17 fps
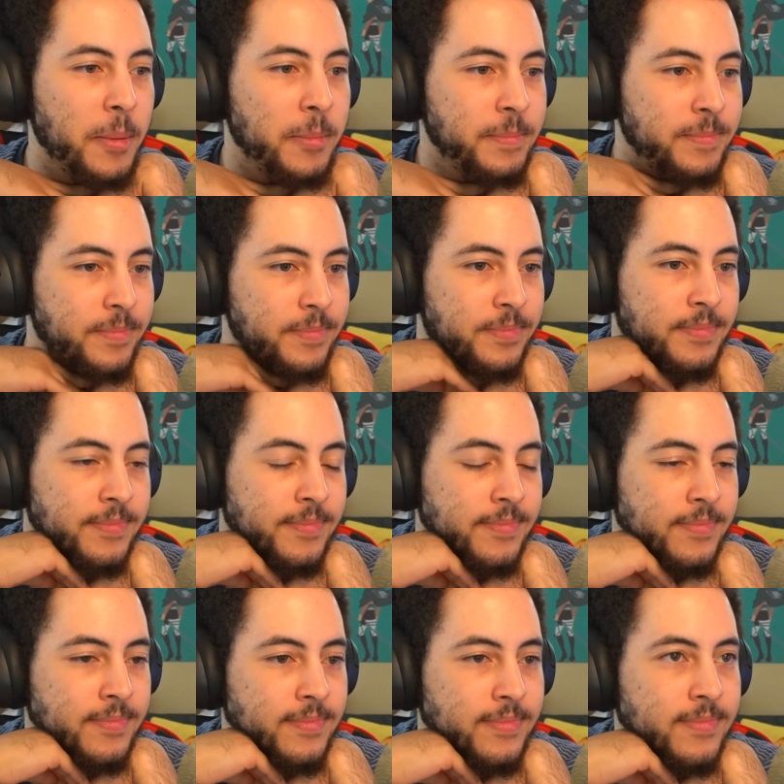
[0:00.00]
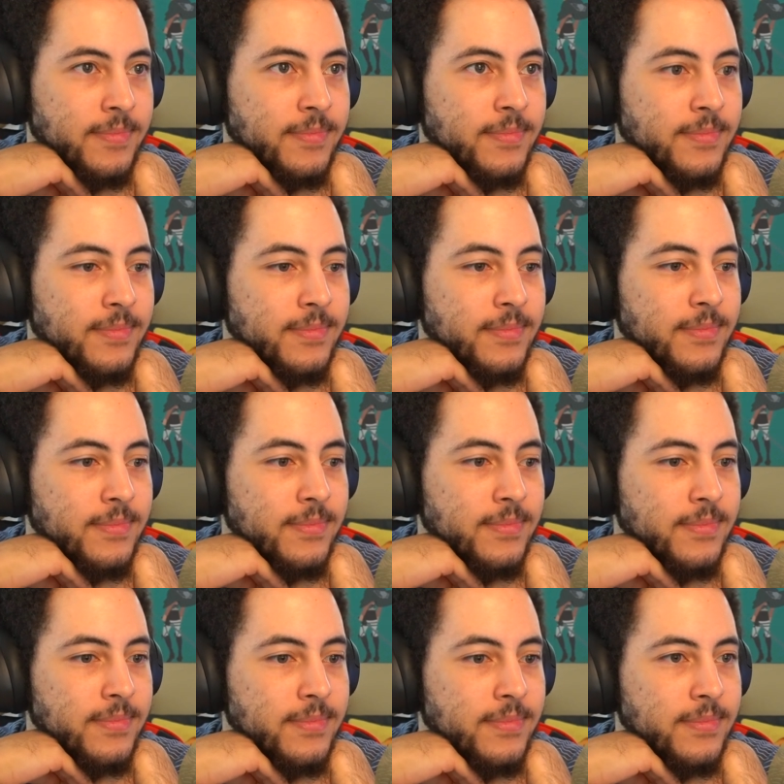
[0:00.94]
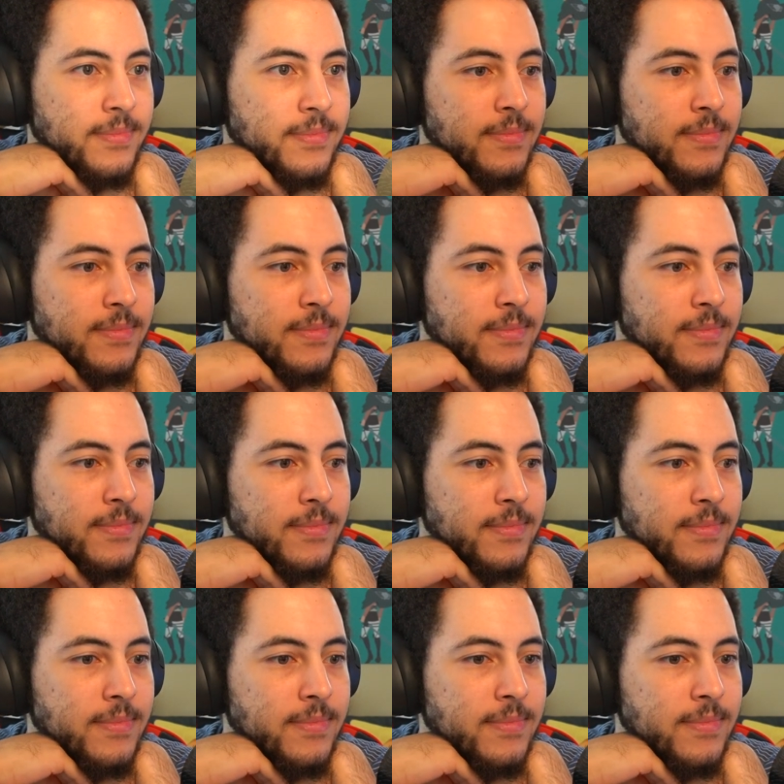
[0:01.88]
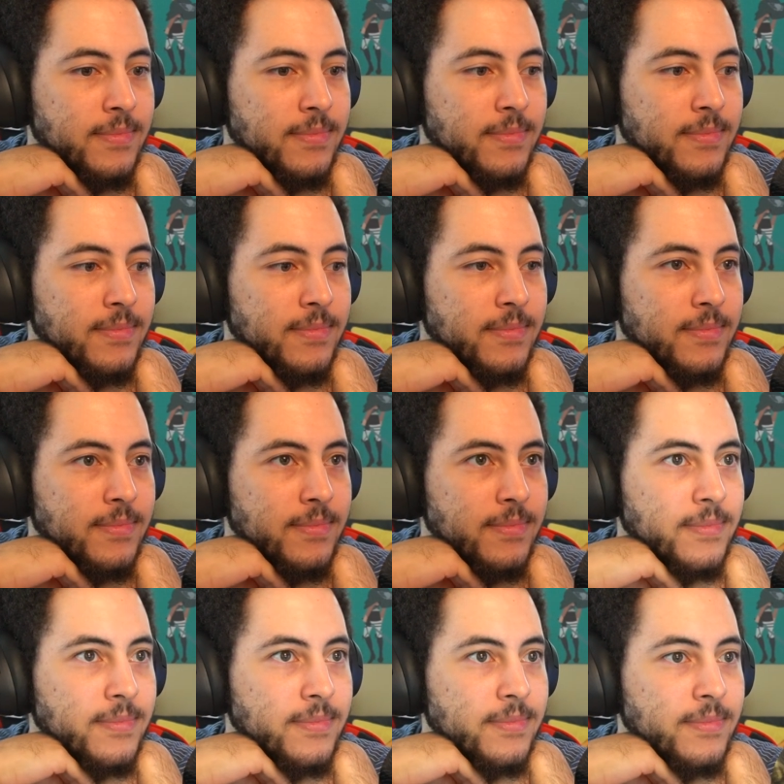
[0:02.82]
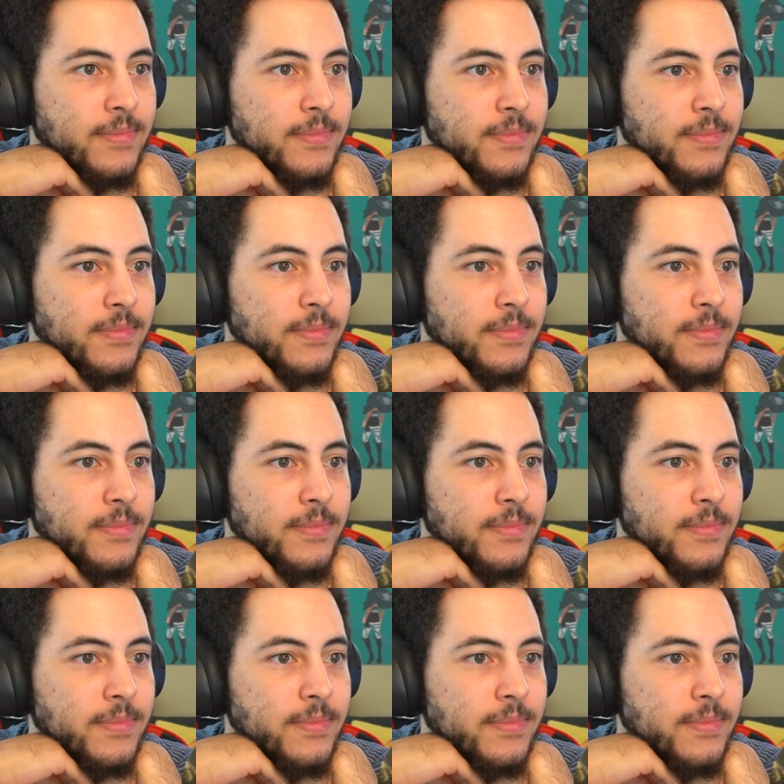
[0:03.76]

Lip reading: Nothing is said.